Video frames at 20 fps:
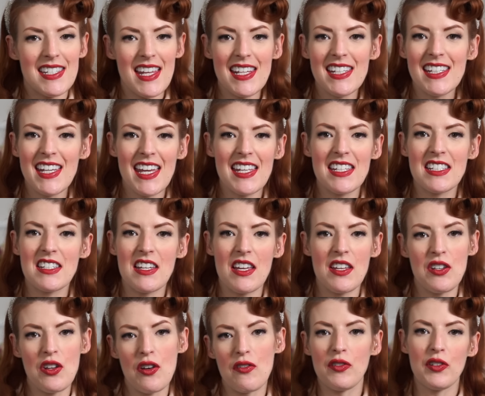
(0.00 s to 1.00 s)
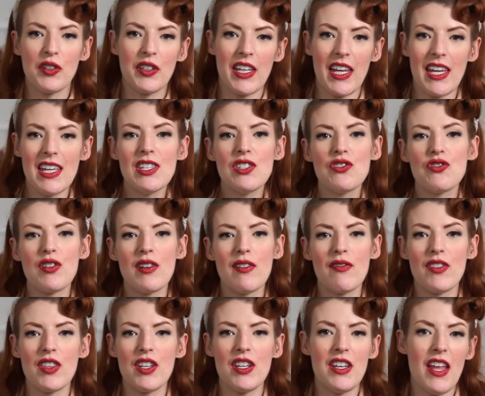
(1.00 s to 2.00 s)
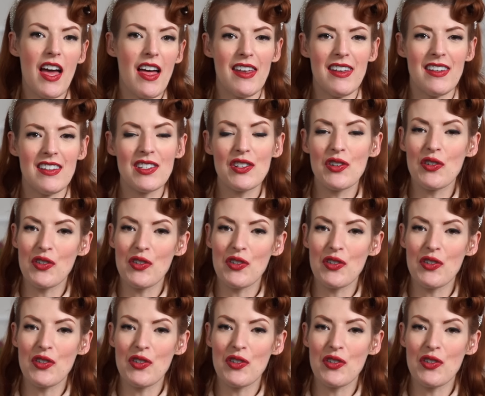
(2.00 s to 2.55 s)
dedicated her novel, The History of the Nun, to